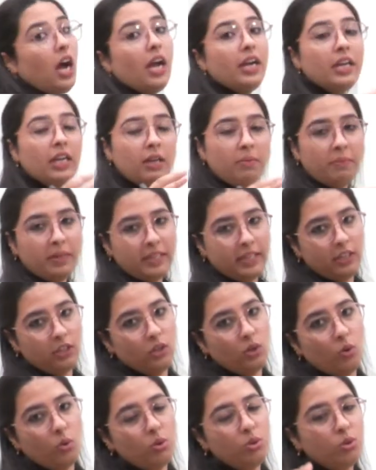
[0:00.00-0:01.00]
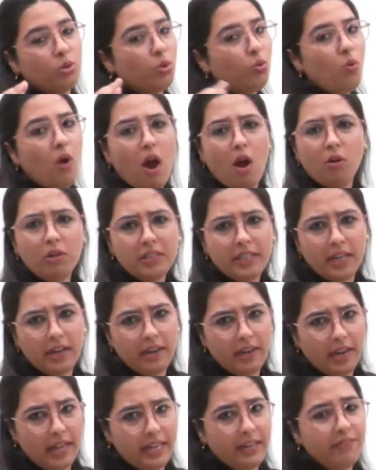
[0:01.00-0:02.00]
unlimited growth throughout
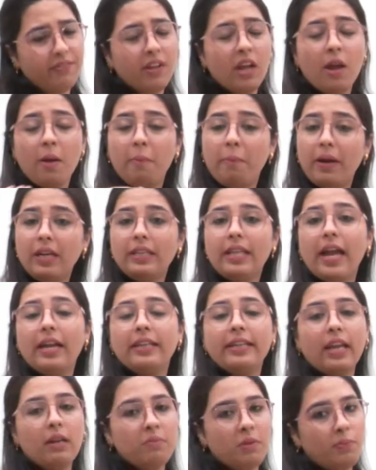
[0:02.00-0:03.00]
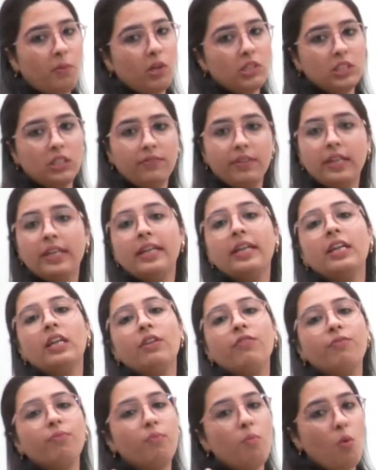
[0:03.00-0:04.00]
their life, but that can be positive and
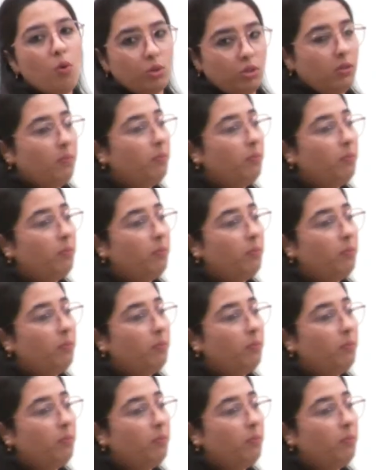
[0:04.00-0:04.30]
negative both,